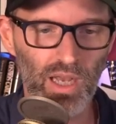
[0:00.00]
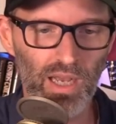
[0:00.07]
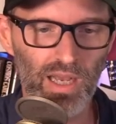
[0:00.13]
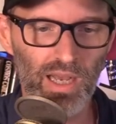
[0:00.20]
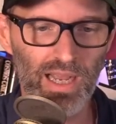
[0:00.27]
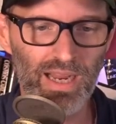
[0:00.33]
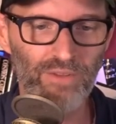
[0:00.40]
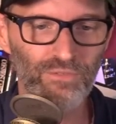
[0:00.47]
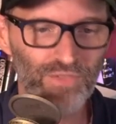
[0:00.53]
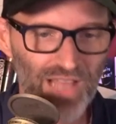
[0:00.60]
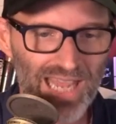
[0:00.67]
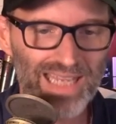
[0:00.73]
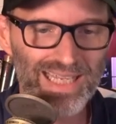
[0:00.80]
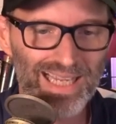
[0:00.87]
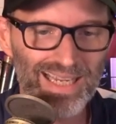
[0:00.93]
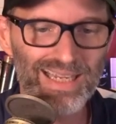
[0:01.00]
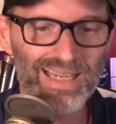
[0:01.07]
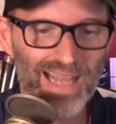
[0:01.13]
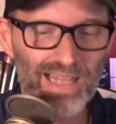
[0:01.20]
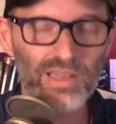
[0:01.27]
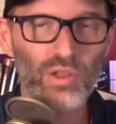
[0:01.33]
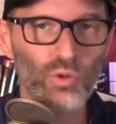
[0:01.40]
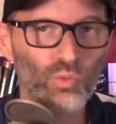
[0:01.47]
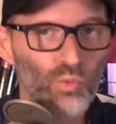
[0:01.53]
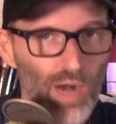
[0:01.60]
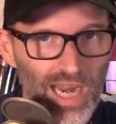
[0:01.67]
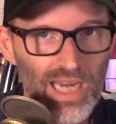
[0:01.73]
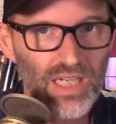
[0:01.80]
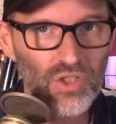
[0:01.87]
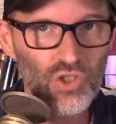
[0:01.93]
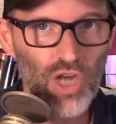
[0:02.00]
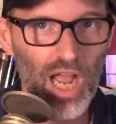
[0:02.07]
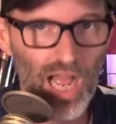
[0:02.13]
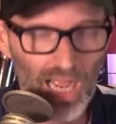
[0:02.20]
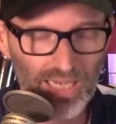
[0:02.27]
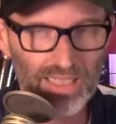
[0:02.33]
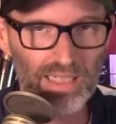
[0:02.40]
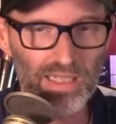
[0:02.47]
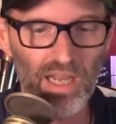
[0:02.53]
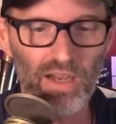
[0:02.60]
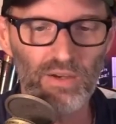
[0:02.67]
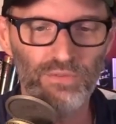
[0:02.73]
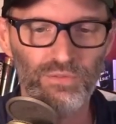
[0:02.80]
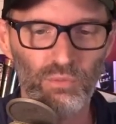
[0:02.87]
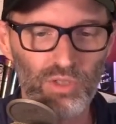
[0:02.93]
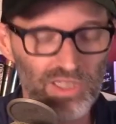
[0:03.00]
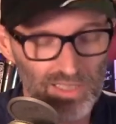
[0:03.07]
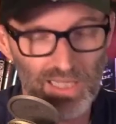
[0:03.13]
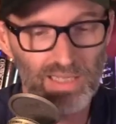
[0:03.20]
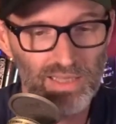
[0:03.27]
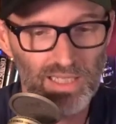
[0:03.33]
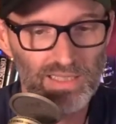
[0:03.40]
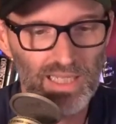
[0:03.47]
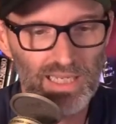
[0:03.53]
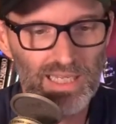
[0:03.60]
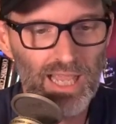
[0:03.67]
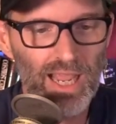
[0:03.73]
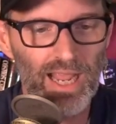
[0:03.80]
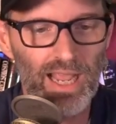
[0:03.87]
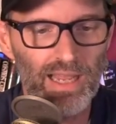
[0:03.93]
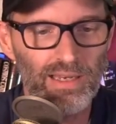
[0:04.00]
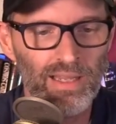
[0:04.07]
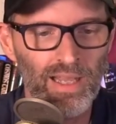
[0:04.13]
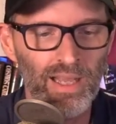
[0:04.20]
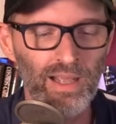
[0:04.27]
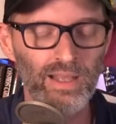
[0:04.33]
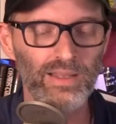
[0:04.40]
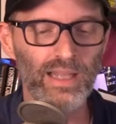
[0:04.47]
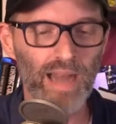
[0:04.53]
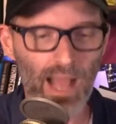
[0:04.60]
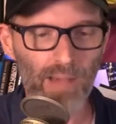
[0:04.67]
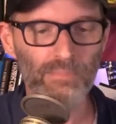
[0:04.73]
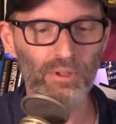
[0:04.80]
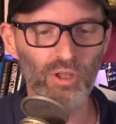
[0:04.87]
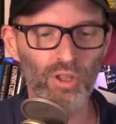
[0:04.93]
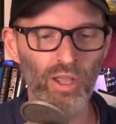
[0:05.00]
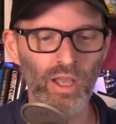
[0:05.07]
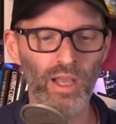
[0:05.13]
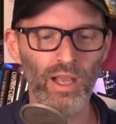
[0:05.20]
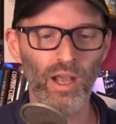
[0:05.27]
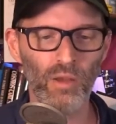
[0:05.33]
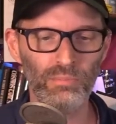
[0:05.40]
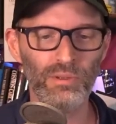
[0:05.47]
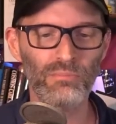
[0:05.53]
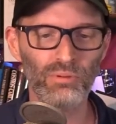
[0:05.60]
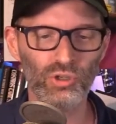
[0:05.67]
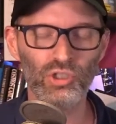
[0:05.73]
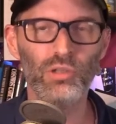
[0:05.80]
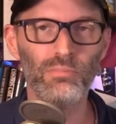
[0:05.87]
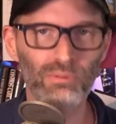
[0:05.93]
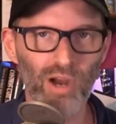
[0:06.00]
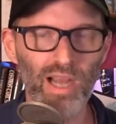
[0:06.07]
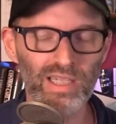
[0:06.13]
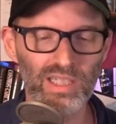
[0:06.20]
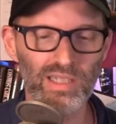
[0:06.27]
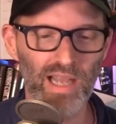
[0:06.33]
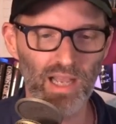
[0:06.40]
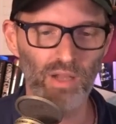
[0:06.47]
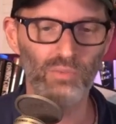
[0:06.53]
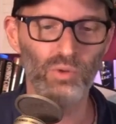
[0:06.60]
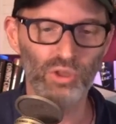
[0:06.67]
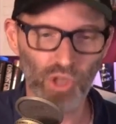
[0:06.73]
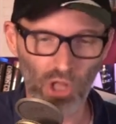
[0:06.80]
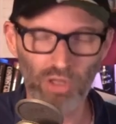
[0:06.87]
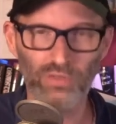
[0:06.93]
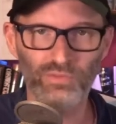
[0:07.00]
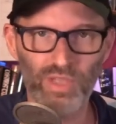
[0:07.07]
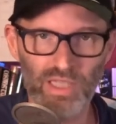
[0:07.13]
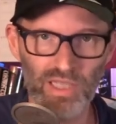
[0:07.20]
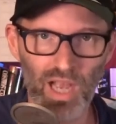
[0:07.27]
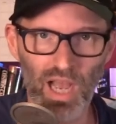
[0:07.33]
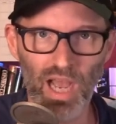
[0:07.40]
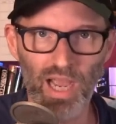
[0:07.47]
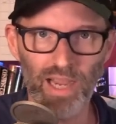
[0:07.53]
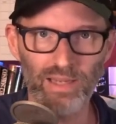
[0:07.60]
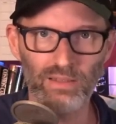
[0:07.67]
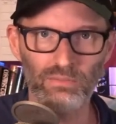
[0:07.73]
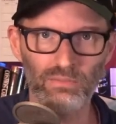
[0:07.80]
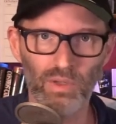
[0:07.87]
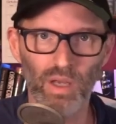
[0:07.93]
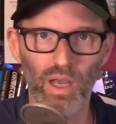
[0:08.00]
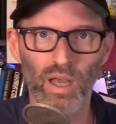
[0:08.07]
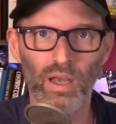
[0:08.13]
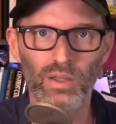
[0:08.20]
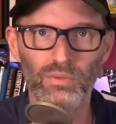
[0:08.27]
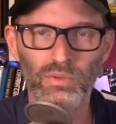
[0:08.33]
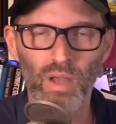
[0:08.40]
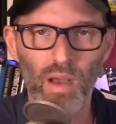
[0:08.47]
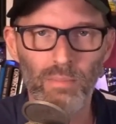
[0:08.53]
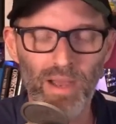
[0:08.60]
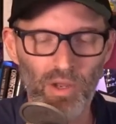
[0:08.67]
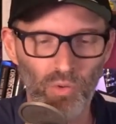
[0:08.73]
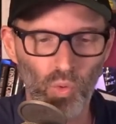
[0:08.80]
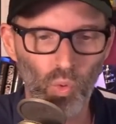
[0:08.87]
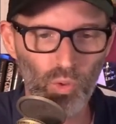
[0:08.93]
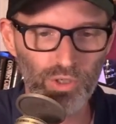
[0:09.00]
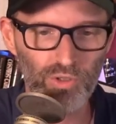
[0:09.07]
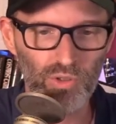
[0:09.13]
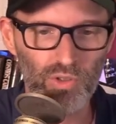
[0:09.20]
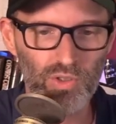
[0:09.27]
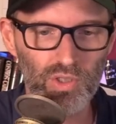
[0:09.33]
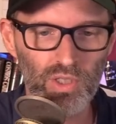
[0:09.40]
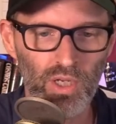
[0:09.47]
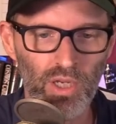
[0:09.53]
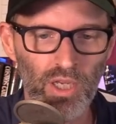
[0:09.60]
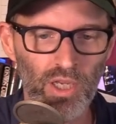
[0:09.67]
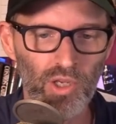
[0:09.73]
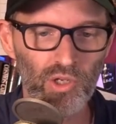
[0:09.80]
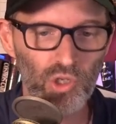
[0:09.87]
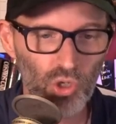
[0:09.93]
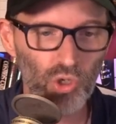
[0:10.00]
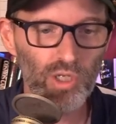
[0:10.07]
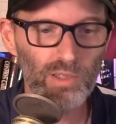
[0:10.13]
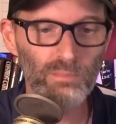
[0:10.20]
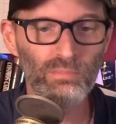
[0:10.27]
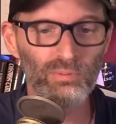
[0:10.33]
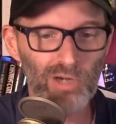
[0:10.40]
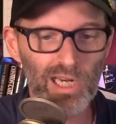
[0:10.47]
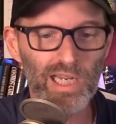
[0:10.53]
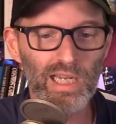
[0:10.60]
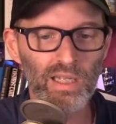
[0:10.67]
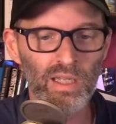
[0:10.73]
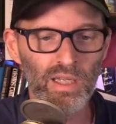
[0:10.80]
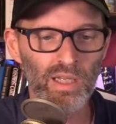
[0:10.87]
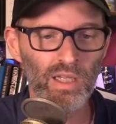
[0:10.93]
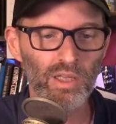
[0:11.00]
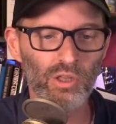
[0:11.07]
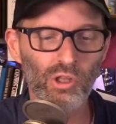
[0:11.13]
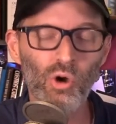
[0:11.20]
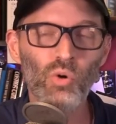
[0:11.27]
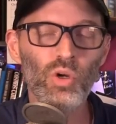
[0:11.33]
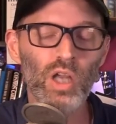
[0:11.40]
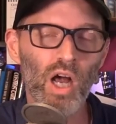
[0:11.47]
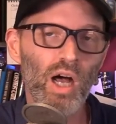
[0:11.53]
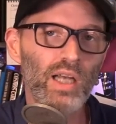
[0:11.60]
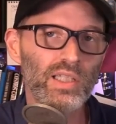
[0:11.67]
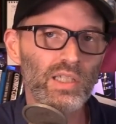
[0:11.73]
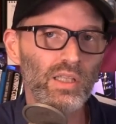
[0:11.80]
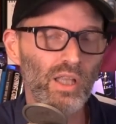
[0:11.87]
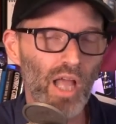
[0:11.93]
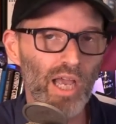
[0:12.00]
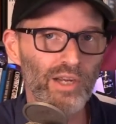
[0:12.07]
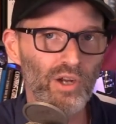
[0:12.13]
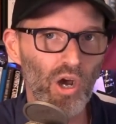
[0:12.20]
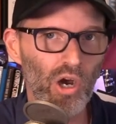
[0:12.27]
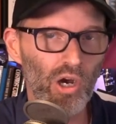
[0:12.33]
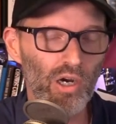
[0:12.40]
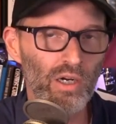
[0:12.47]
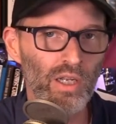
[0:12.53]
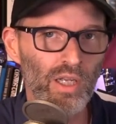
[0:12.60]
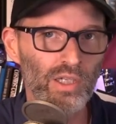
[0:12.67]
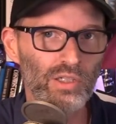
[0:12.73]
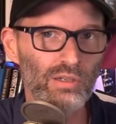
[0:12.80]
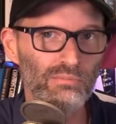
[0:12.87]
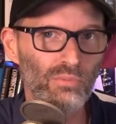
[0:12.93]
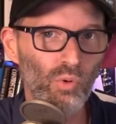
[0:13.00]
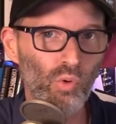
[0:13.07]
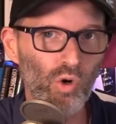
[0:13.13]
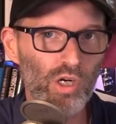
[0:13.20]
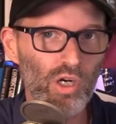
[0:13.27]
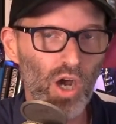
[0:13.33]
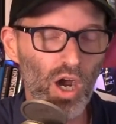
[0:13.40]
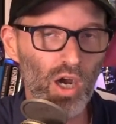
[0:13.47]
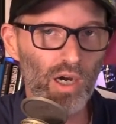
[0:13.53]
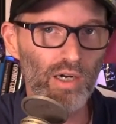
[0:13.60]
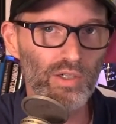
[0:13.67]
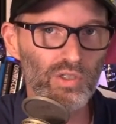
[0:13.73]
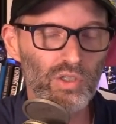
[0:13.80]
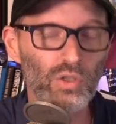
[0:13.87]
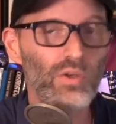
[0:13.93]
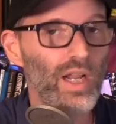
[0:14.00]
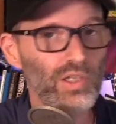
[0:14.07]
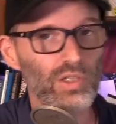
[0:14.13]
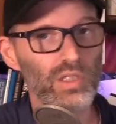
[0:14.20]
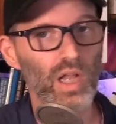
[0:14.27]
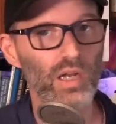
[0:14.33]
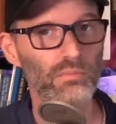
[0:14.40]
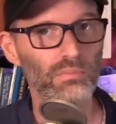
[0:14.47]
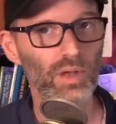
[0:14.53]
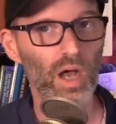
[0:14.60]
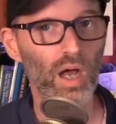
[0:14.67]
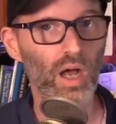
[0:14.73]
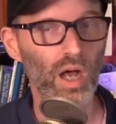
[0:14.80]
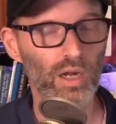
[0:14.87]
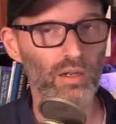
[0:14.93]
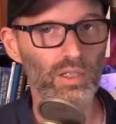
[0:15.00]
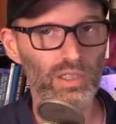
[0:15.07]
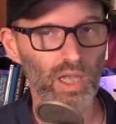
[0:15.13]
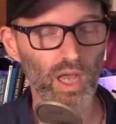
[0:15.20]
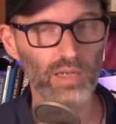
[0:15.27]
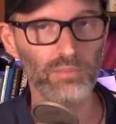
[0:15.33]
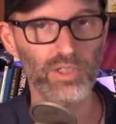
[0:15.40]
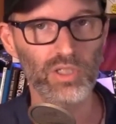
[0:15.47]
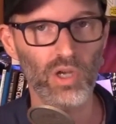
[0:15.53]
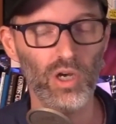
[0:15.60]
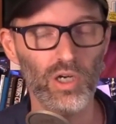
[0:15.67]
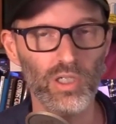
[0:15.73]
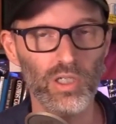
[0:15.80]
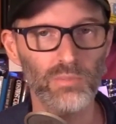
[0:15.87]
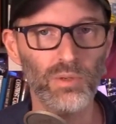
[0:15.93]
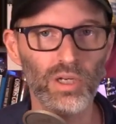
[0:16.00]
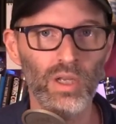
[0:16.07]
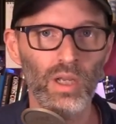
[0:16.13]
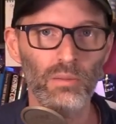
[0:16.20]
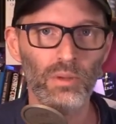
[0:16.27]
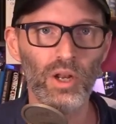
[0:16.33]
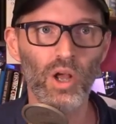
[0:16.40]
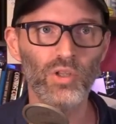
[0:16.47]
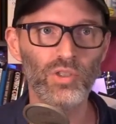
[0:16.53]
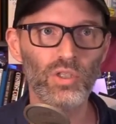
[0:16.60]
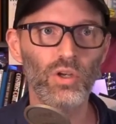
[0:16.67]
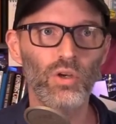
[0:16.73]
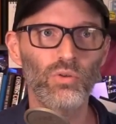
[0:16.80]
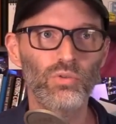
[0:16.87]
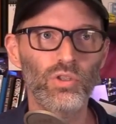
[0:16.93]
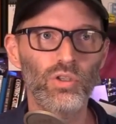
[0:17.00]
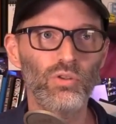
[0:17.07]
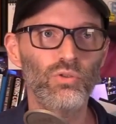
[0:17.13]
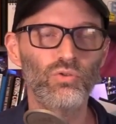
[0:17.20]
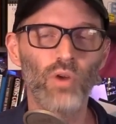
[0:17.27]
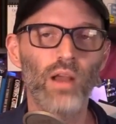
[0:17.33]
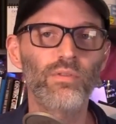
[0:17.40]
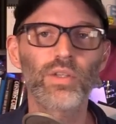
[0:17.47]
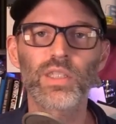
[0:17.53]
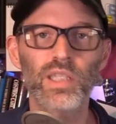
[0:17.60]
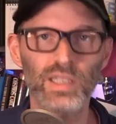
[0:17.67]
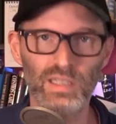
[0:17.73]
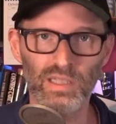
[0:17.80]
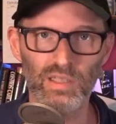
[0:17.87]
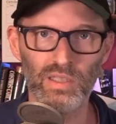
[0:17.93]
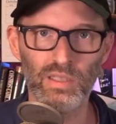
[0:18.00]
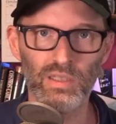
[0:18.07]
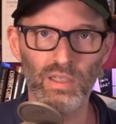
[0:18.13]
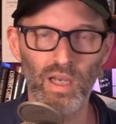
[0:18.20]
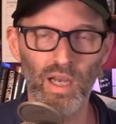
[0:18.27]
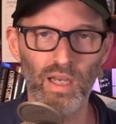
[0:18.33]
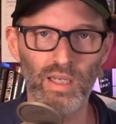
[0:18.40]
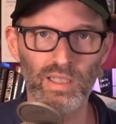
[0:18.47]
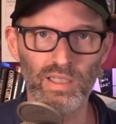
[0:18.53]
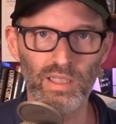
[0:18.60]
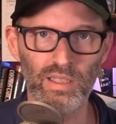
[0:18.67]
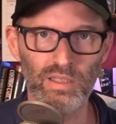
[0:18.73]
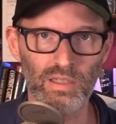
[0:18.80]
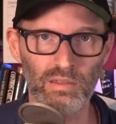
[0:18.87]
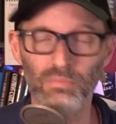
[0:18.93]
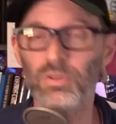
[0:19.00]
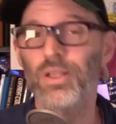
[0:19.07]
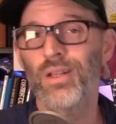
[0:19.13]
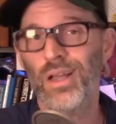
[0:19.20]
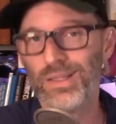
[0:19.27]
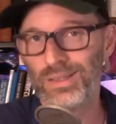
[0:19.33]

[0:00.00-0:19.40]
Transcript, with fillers: Uh, if they can get the range high enough, which they think they can, then Apple helping push the price down with all of these high uh, amount orders could bring low cost lidar to more cars so not just uh, auto, autonomous cars but but also to driver assistance uh, systems